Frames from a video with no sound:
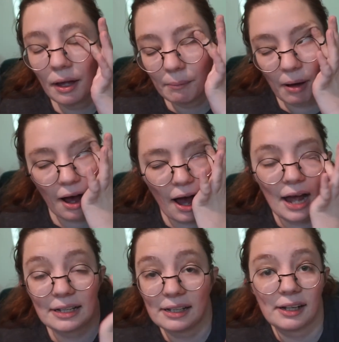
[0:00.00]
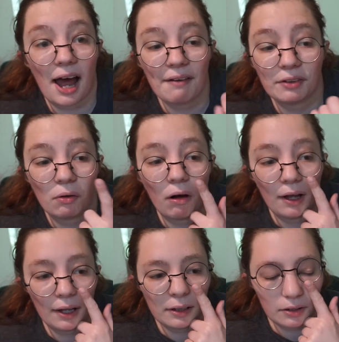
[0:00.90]
But I didn't have to. All I
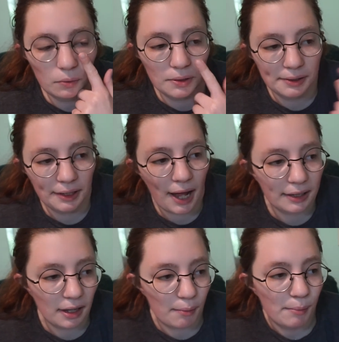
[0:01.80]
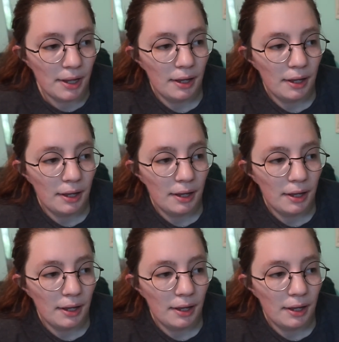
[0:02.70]
had to do was just add them